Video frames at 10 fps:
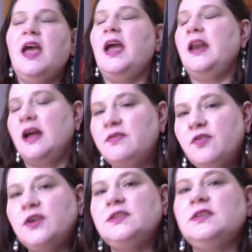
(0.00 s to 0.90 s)
And
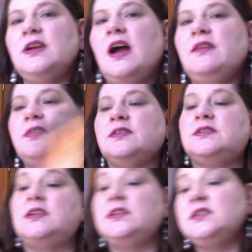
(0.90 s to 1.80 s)
unfortunately, often those
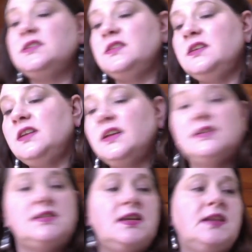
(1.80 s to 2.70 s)
changes in the
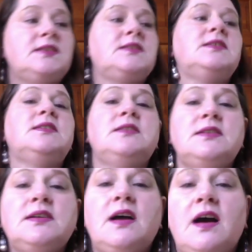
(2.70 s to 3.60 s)
United States
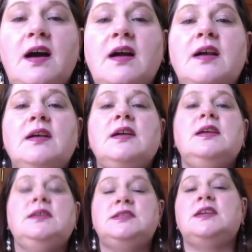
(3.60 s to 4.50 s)
are
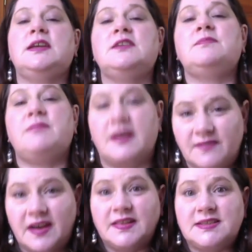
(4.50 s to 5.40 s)
initiated by
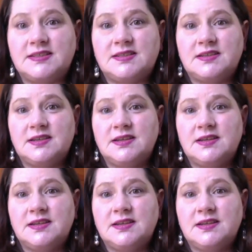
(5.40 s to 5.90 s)
violence.